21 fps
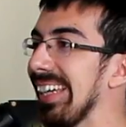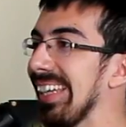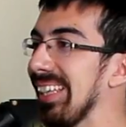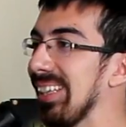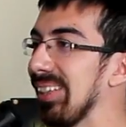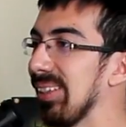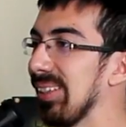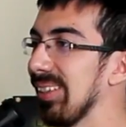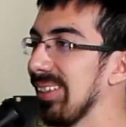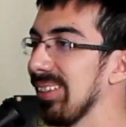
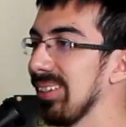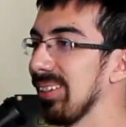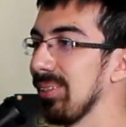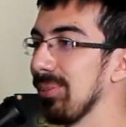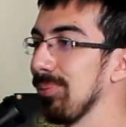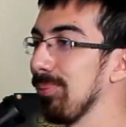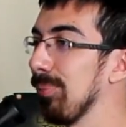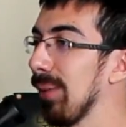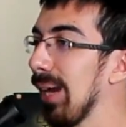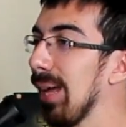it's
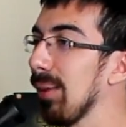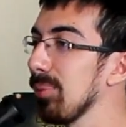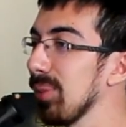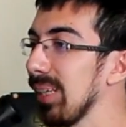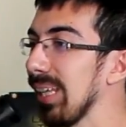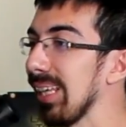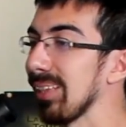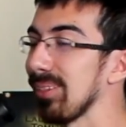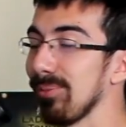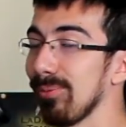
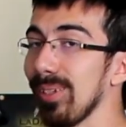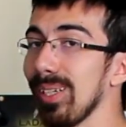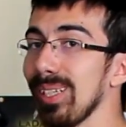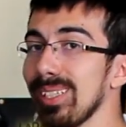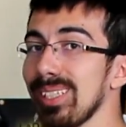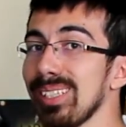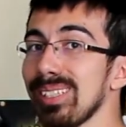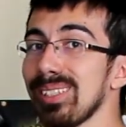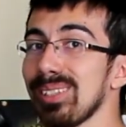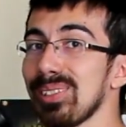probably not the
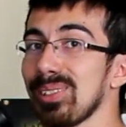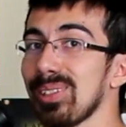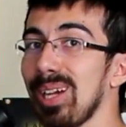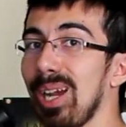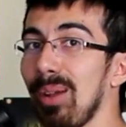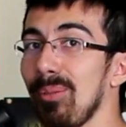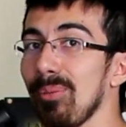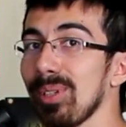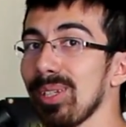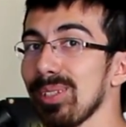friends he's
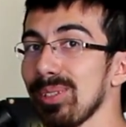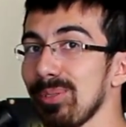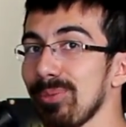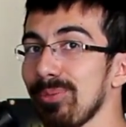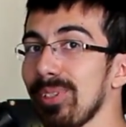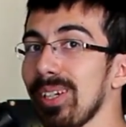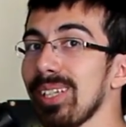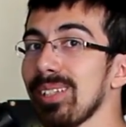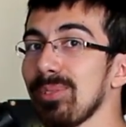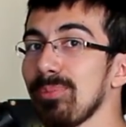describing, because the
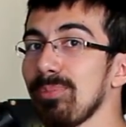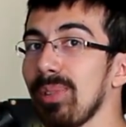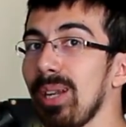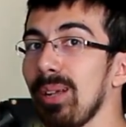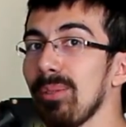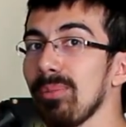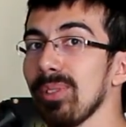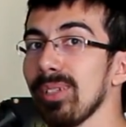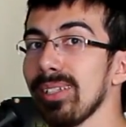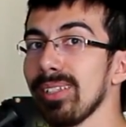friends are
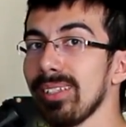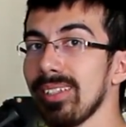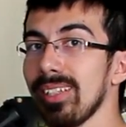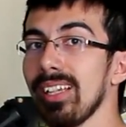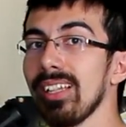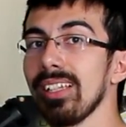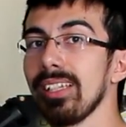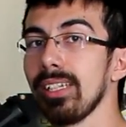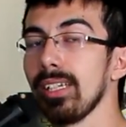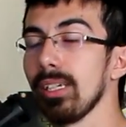probably
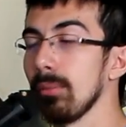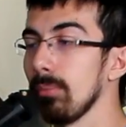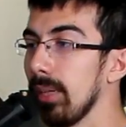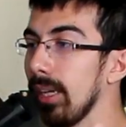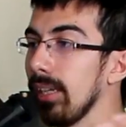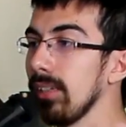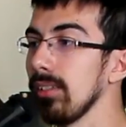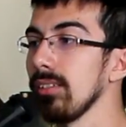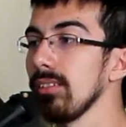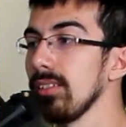telling him,
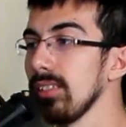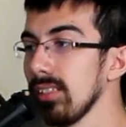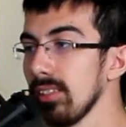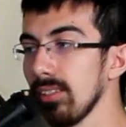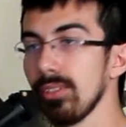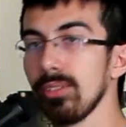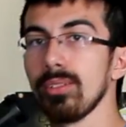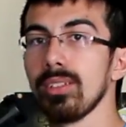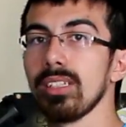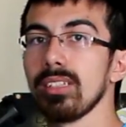hey, you need
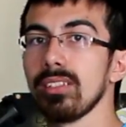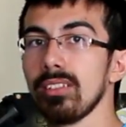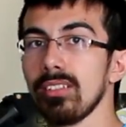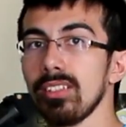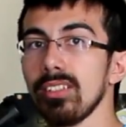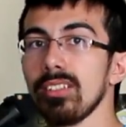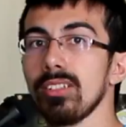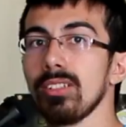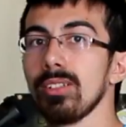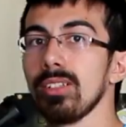to do this,
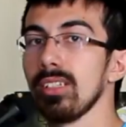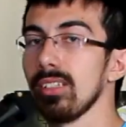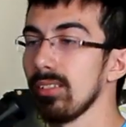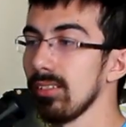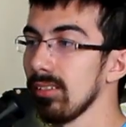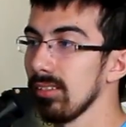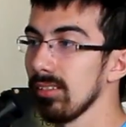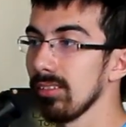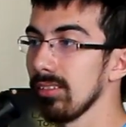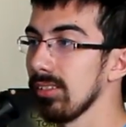
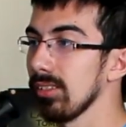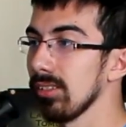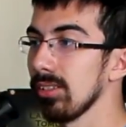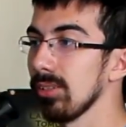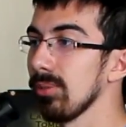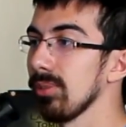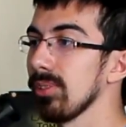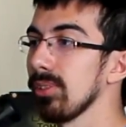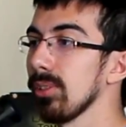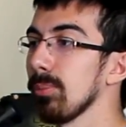you're
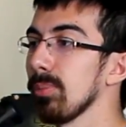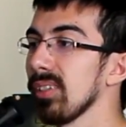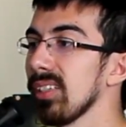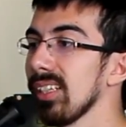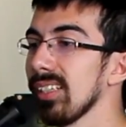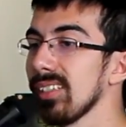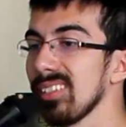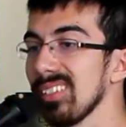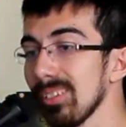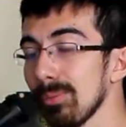doing stupid
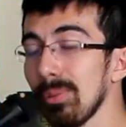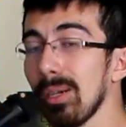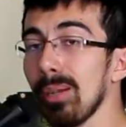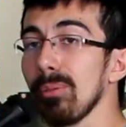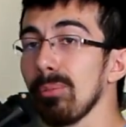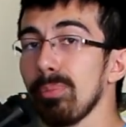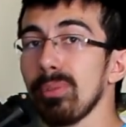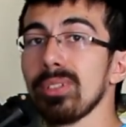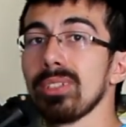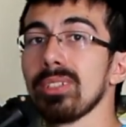things. He's
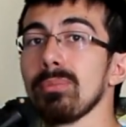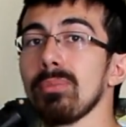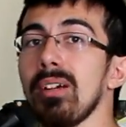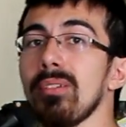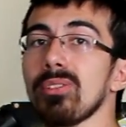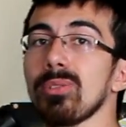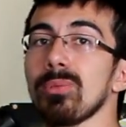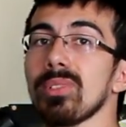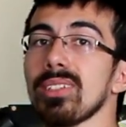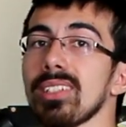probably pushed them
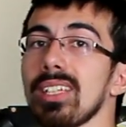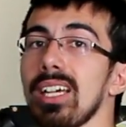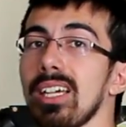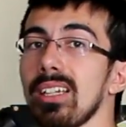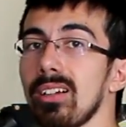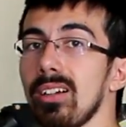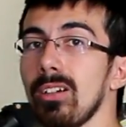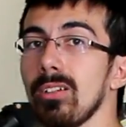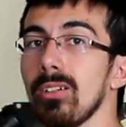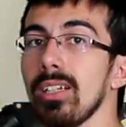off to a
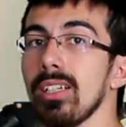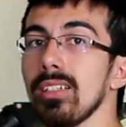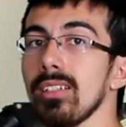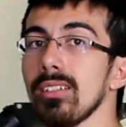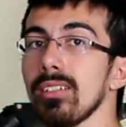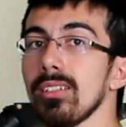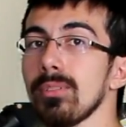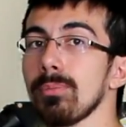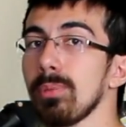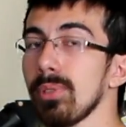side already.
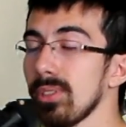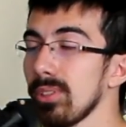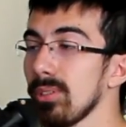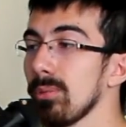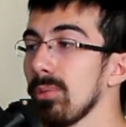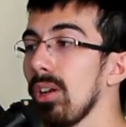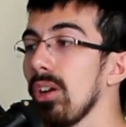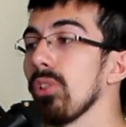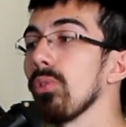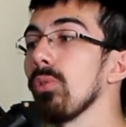He's pushed
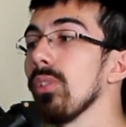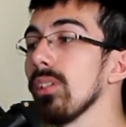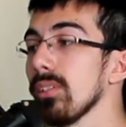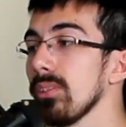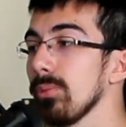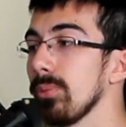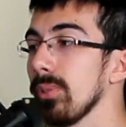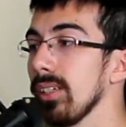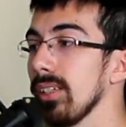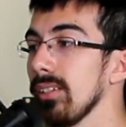the wrong
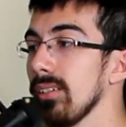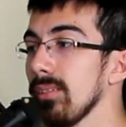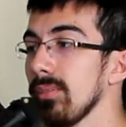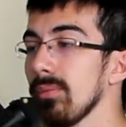ones away.